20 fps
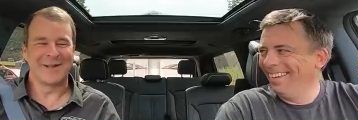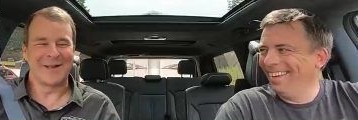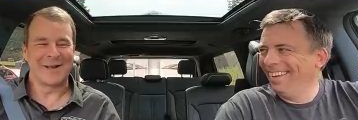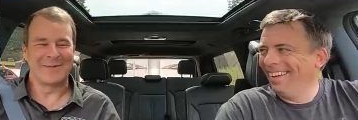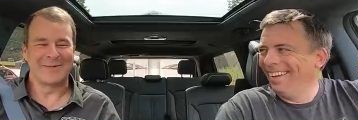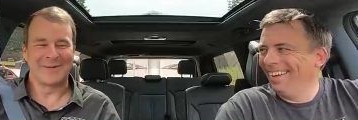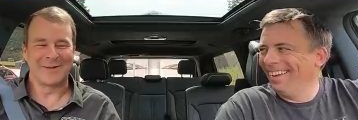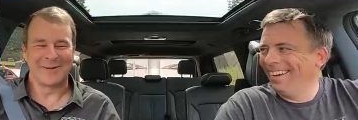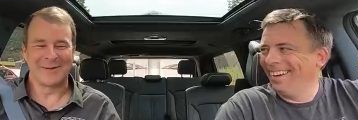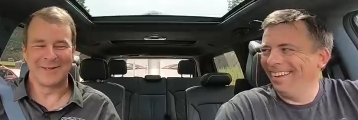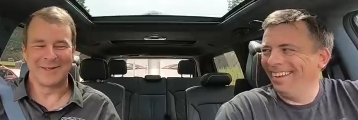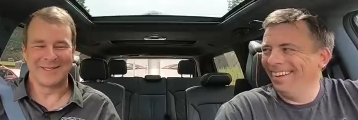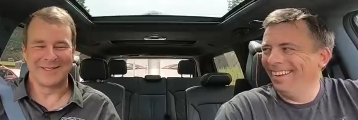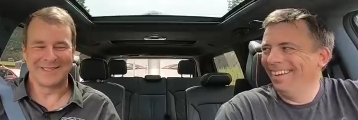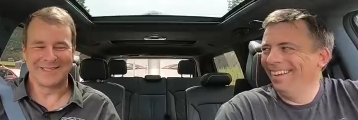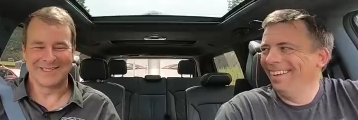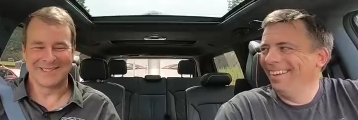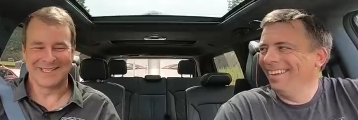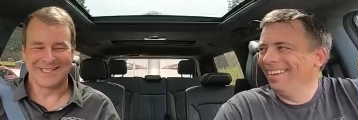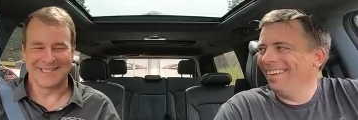Speaker 1: L Off-Road
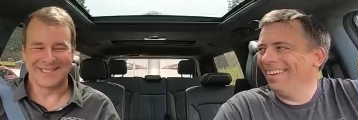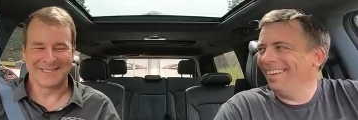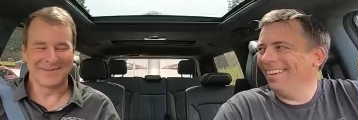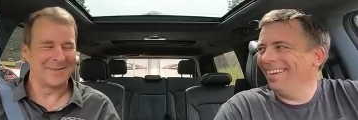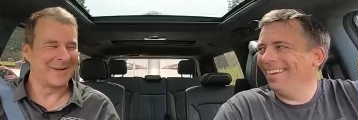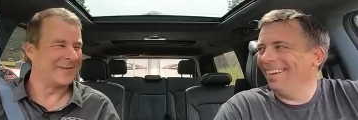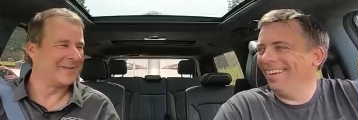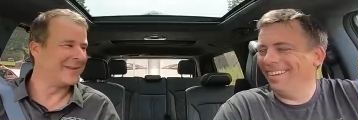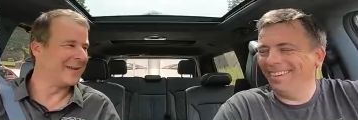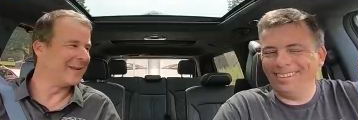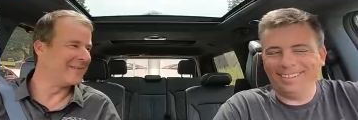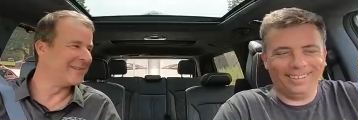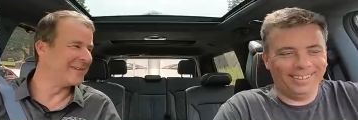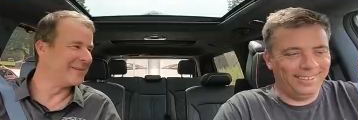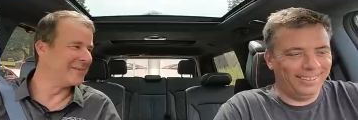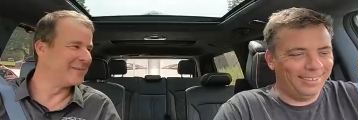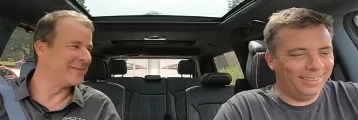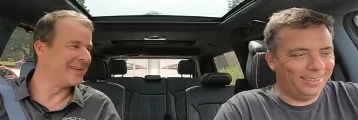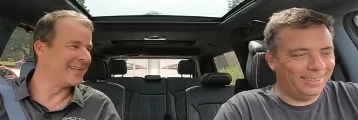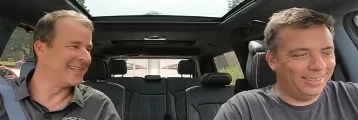is, is my
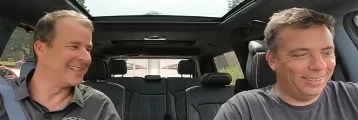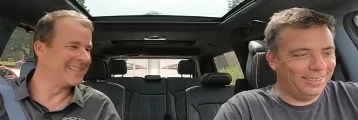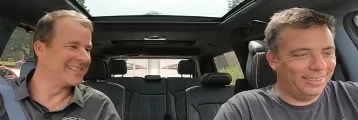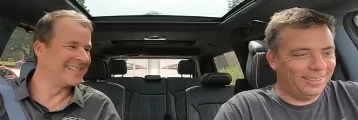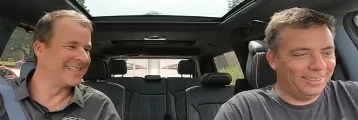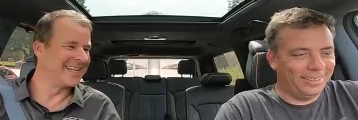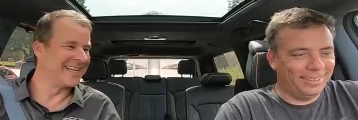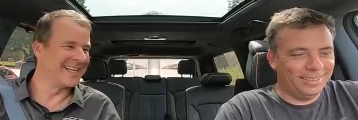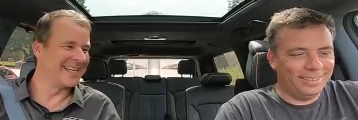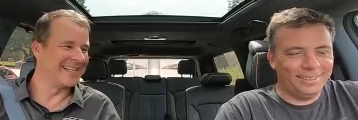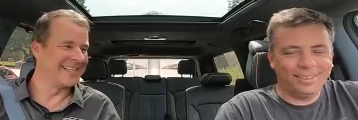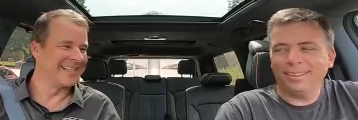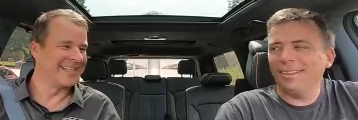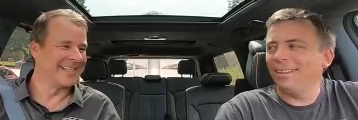favorite, but uh,